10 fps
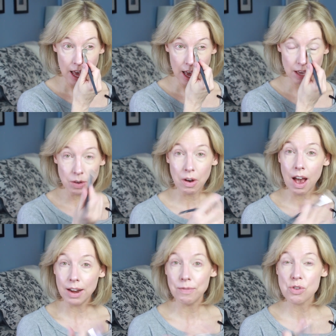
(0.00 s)
And you
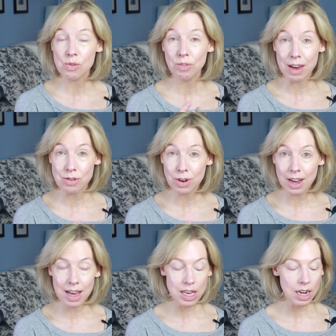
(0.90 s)
kind of
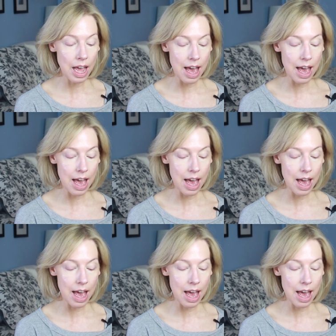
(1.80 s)
treasure it.